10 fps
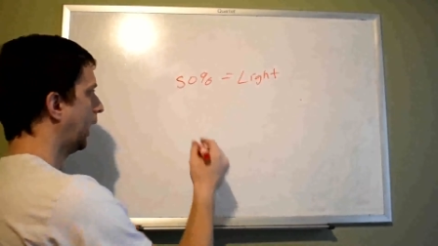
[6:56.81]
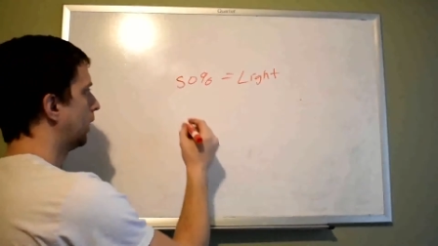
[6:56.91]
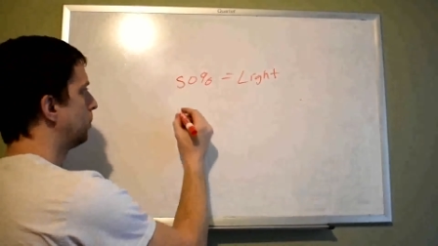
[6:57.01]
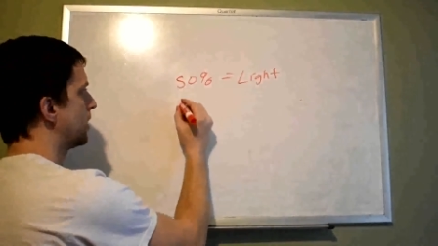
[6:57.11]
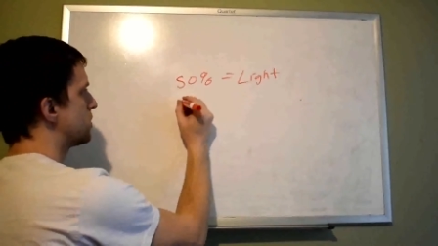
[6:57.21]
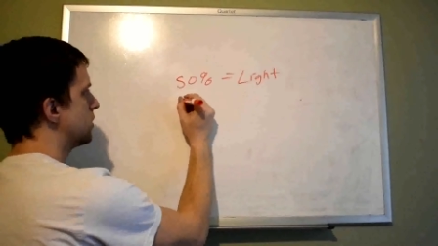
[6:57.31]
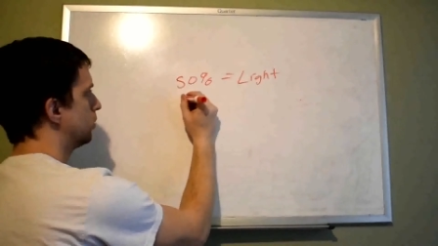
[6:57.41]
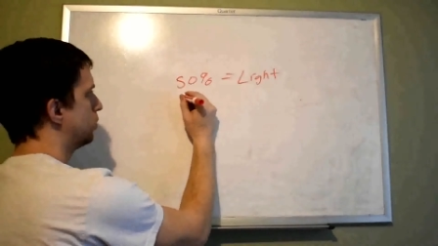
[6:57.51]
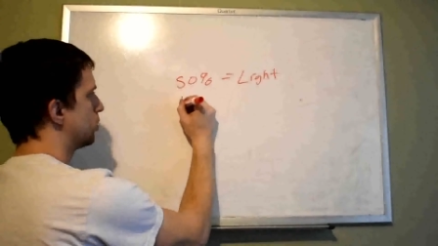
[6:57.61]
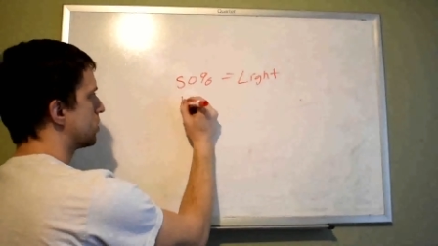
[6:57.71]
And my
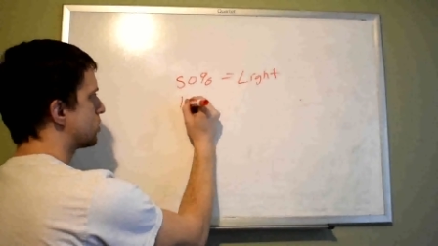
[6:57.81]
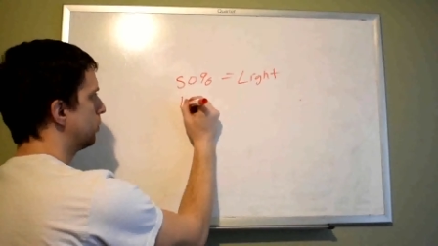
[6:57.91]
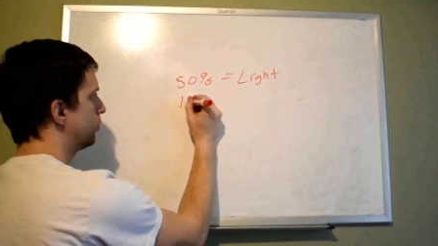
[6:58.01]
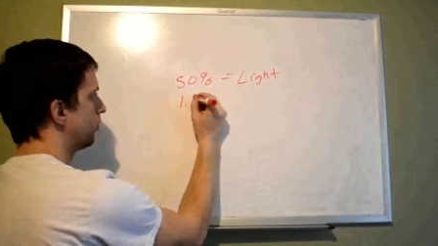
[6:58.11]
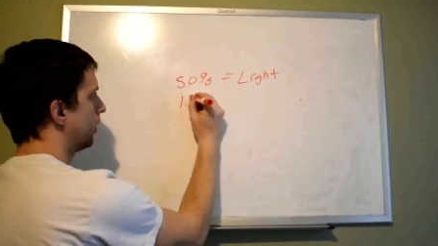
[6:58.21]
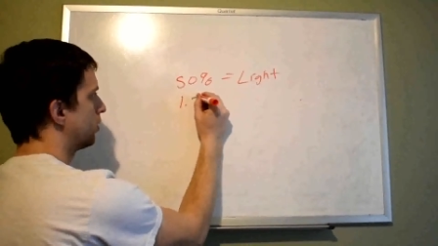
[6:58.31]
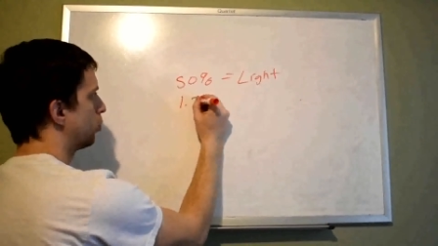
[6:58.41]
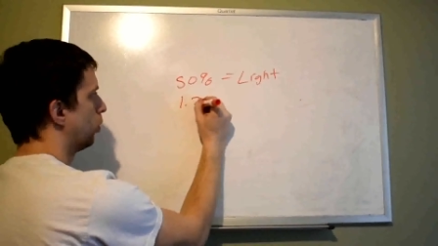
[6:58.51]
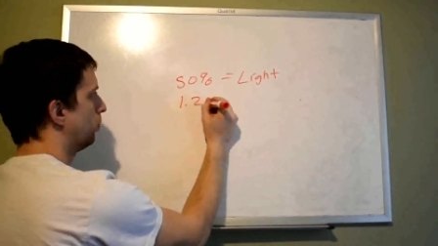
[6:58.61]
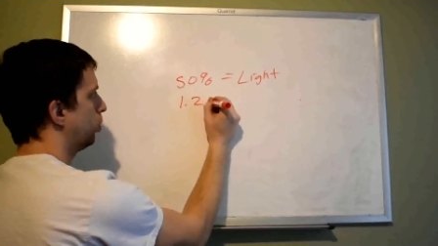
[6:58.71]
CO2 consumption
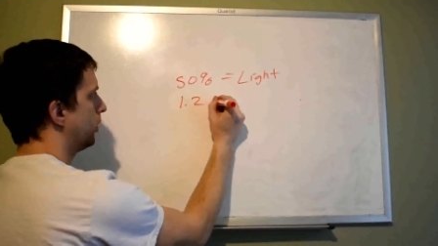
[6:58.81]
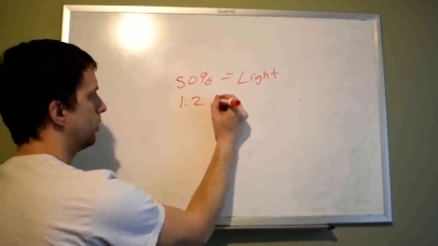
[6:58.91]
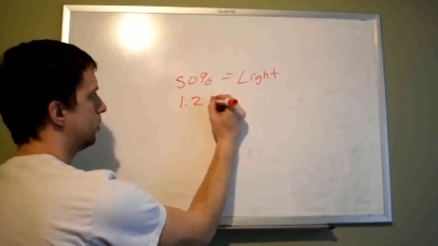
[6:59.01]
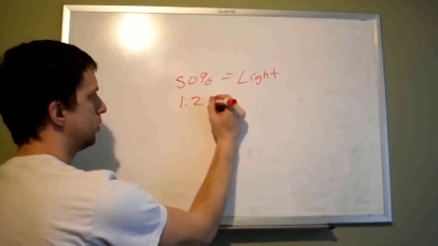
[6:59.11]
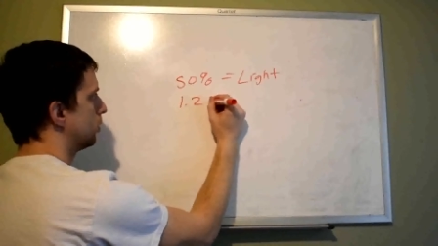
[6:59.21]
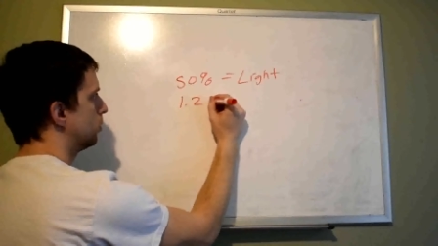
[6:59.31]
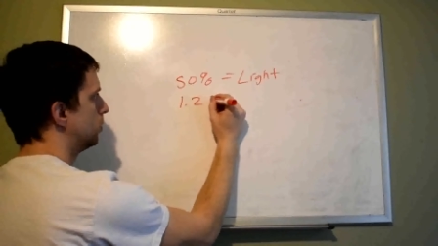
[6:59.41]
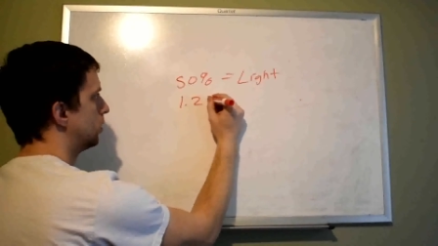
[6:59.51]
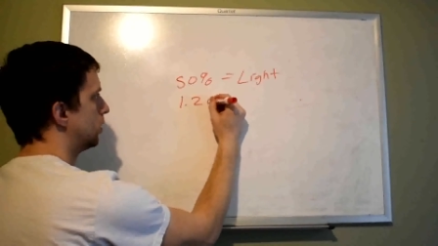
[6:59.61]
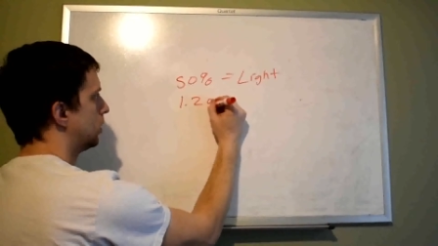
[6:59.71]
rate's
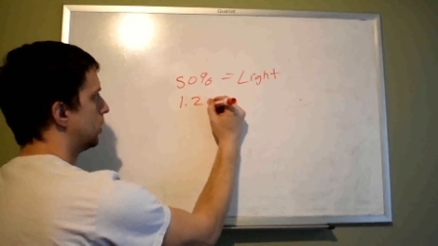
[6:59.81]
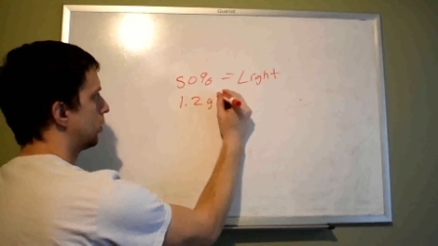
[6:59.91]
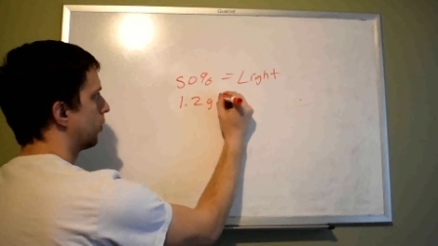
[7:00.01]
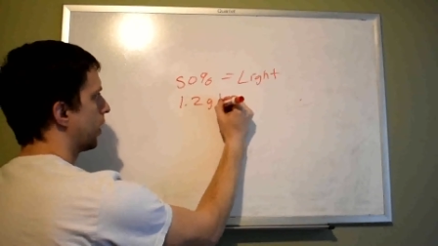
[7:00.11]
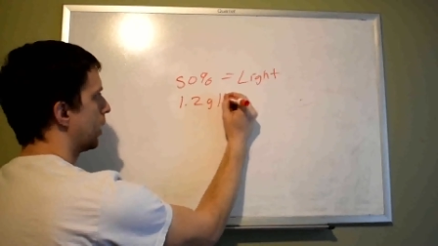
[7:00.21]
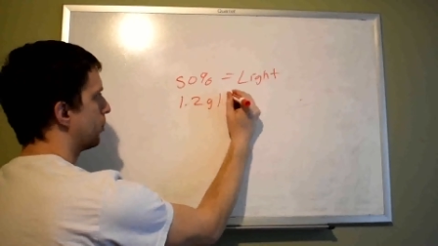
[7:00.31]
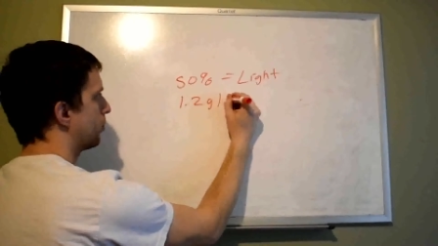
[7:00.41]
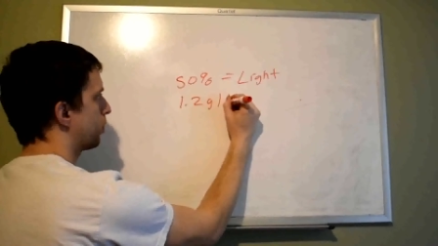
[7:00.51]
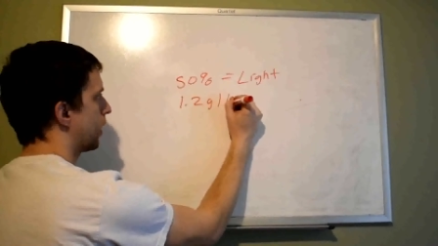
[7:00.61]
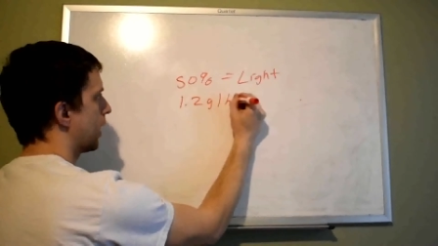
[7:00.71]
1.2
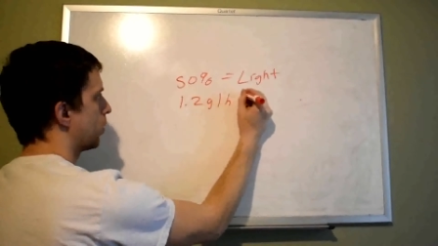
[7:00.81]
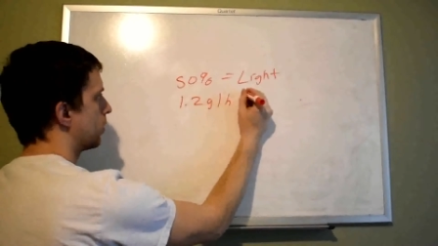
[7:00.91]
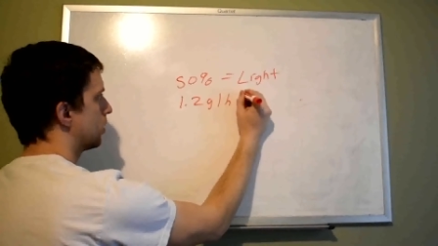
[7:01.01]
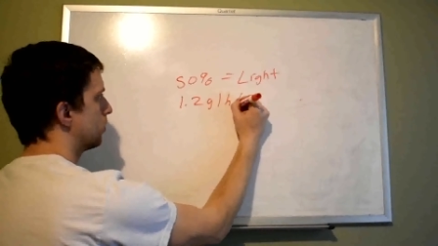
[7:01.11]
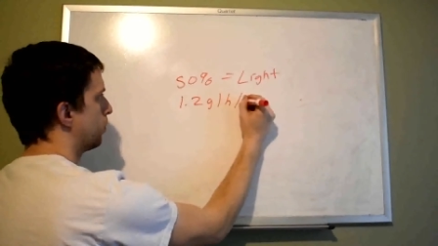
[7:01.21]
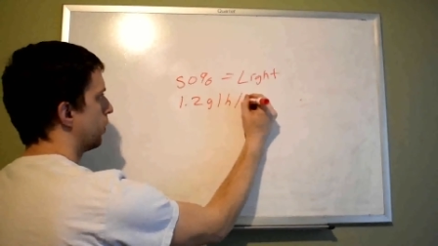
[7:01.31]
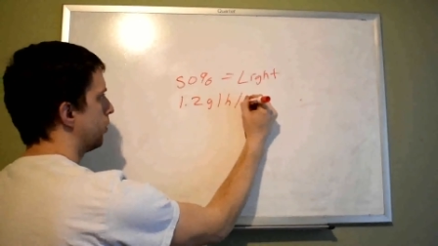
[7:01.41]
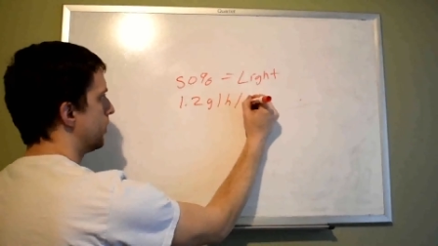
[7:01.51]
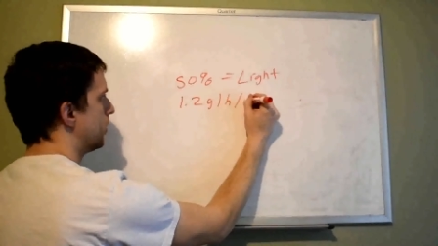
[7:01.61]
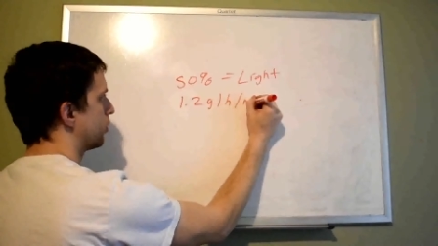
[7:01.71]
grams per hour
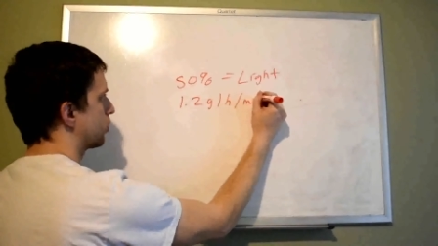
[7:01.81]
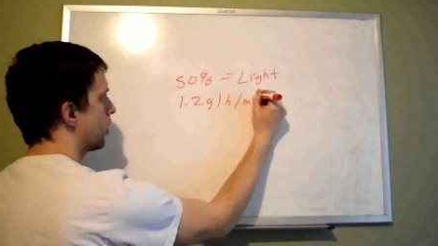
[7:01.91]
per meter